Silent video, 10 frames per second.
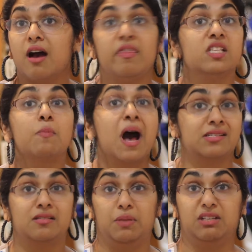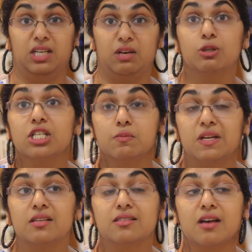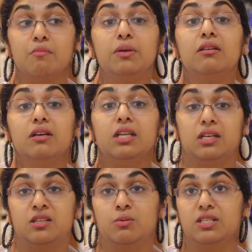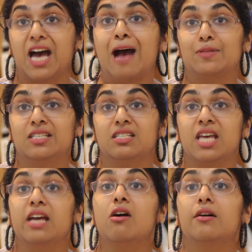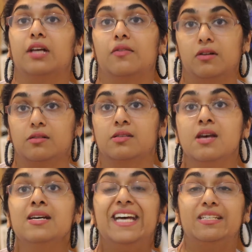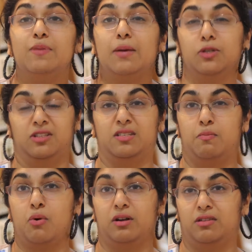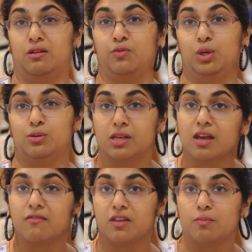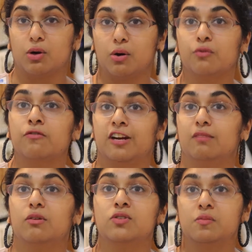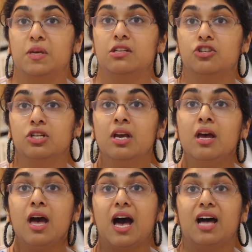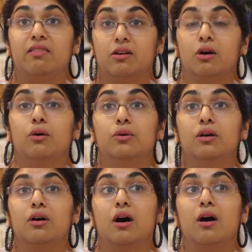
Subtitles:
and its possibility, which has been its ability to adapt and to take on others and to be able to support their views and give them their own freedom of speech and their own